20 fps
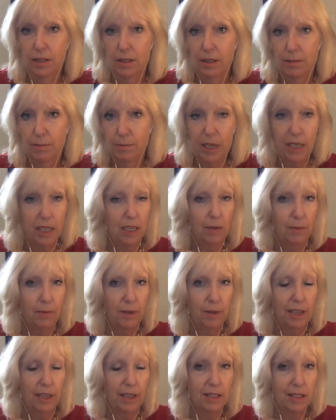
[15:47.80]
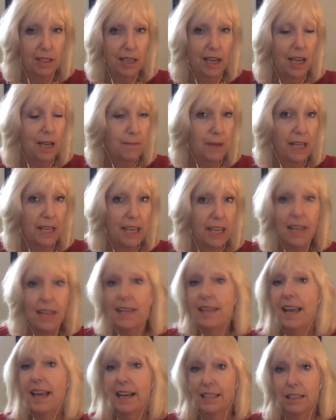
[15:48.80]
Pick a number out of the sky, Peggy?
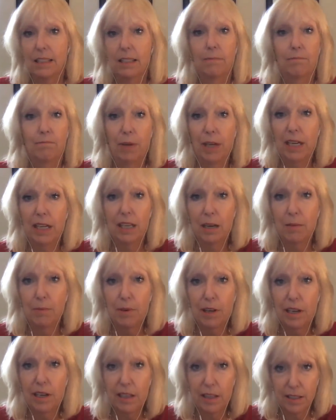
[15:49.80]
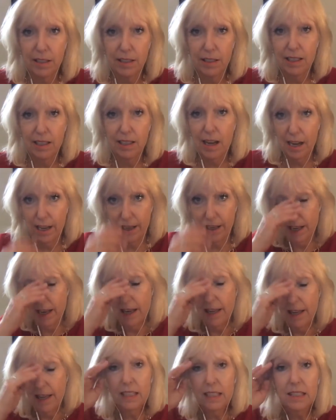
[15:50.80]
Yes, pick a number out of the sky.
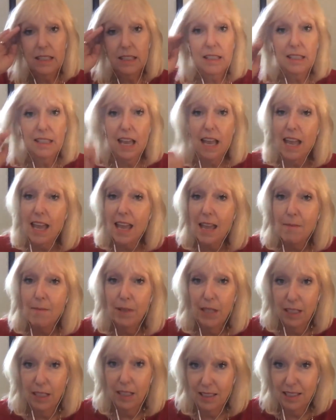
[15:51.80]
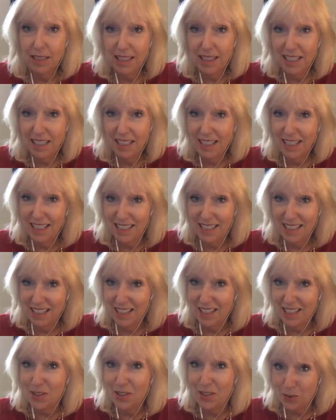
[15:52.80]
The same, now listen to this,
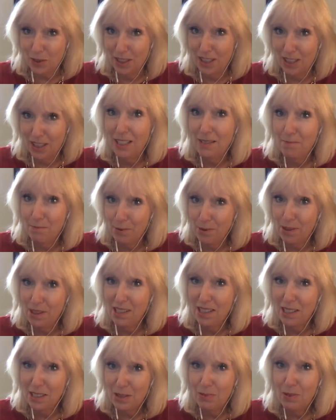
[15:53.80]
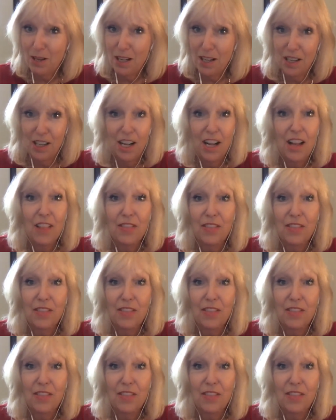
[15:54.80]
this is really important as well.